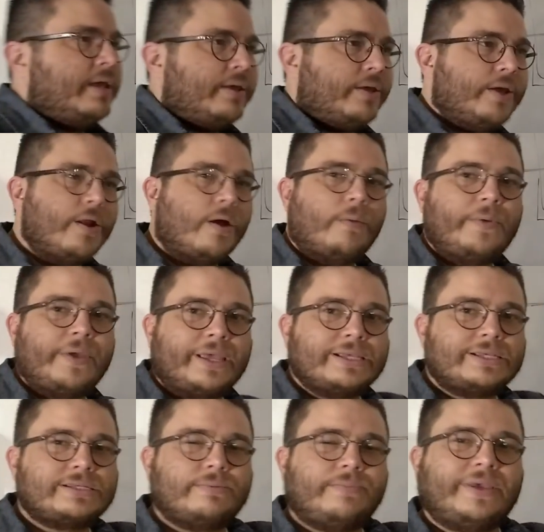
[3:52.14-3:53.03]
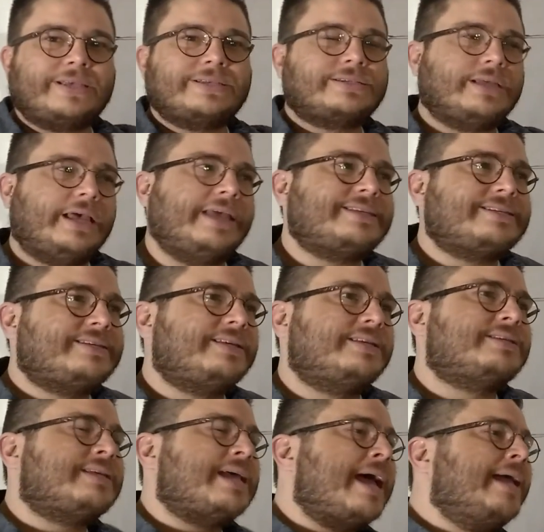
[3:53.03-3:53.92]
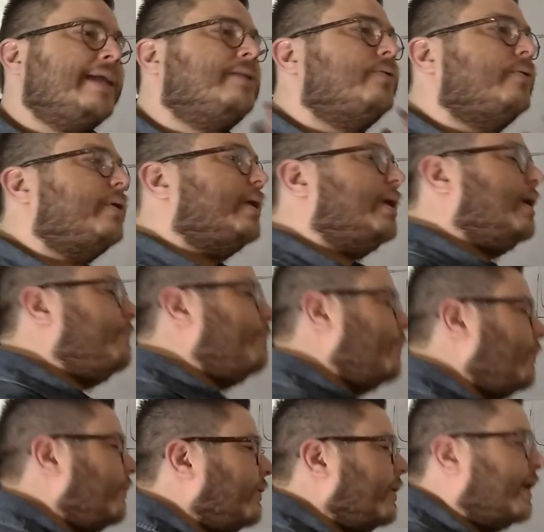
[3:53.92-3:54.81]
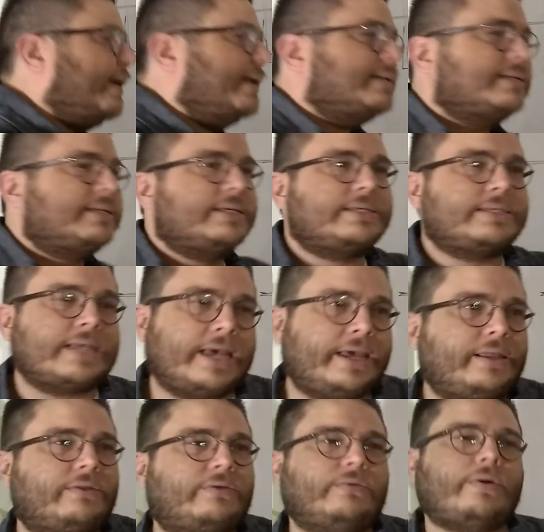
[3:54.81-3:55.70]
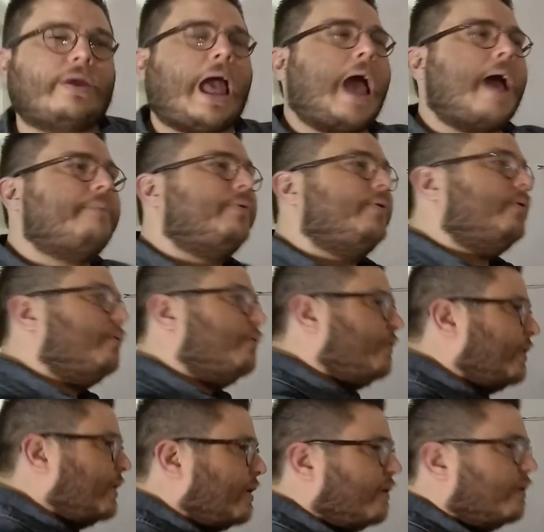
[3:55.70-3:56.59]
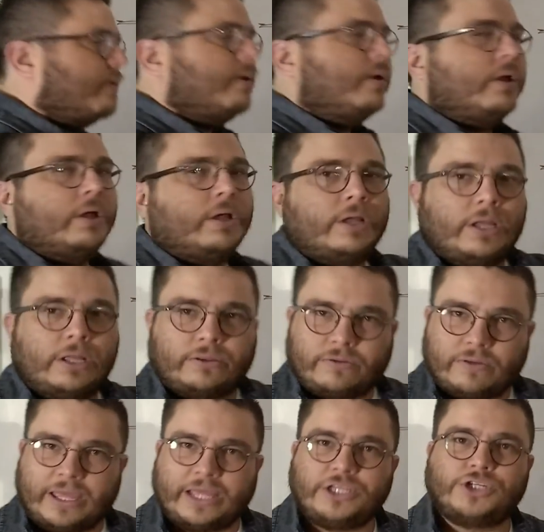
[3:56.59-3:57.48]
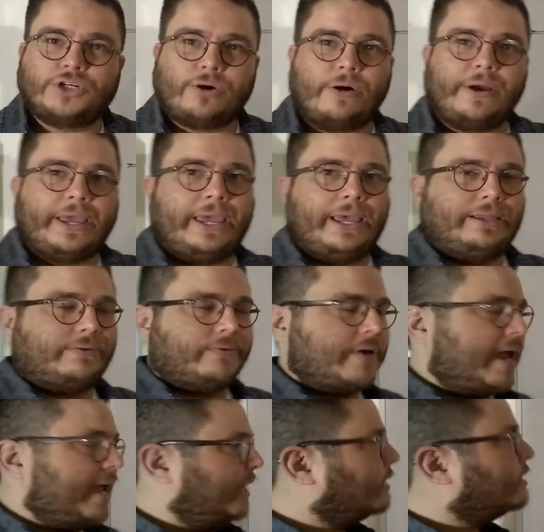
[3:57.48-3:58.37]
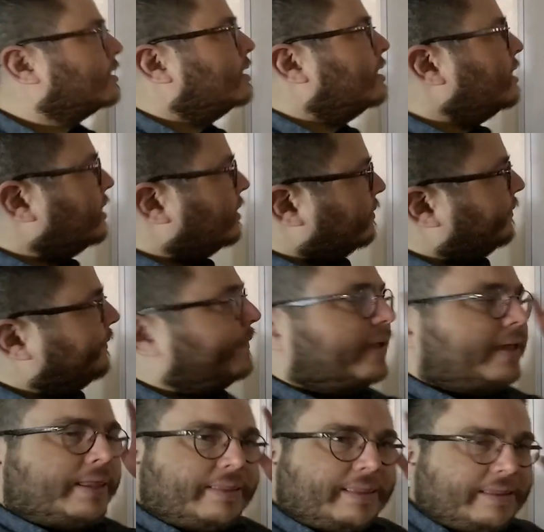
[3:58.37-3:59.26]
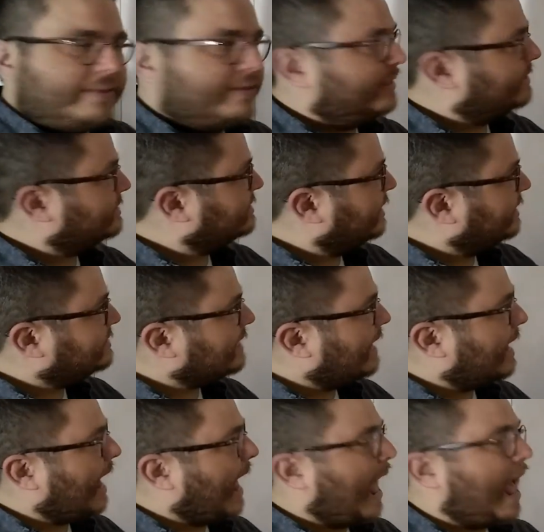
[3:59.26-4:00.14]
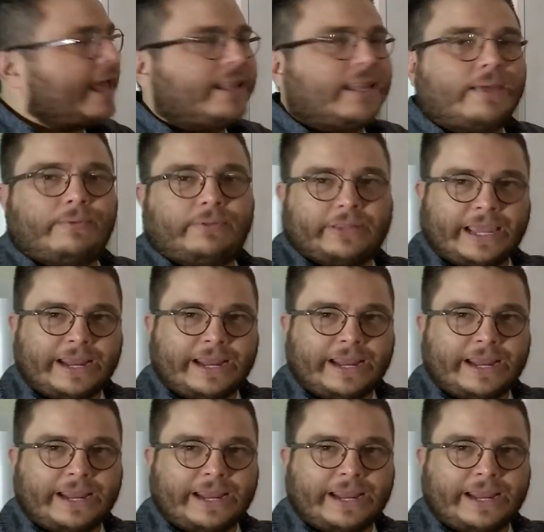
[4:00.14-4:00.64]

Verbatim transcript: You know, because because it's designed to keep you there. It's designed to have you, you know, to enjoy it, right? it's it's at eye level.